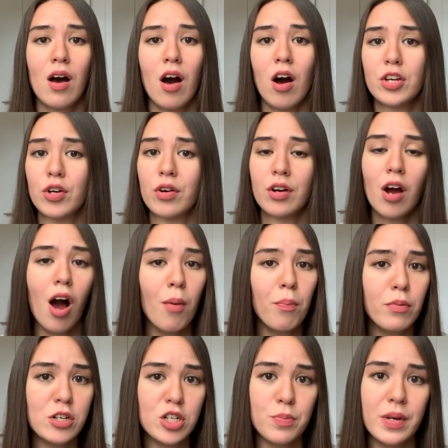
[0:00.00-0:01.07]
on your
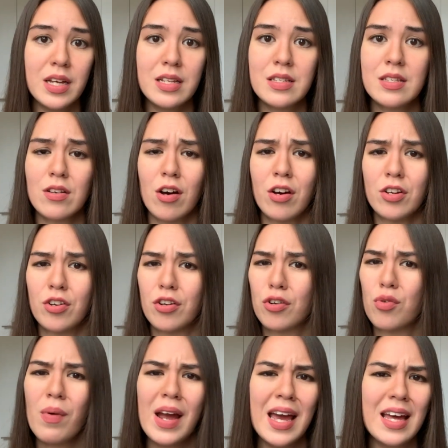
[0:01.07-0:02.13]
accomplishments, on your
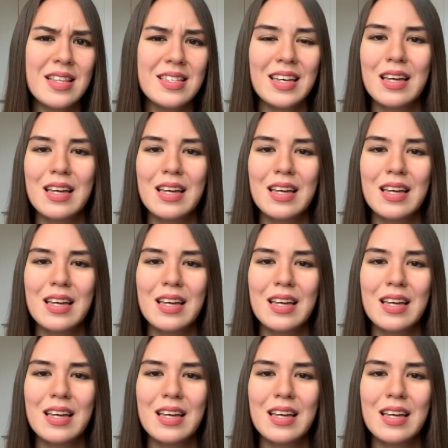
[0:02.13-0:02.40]
grades.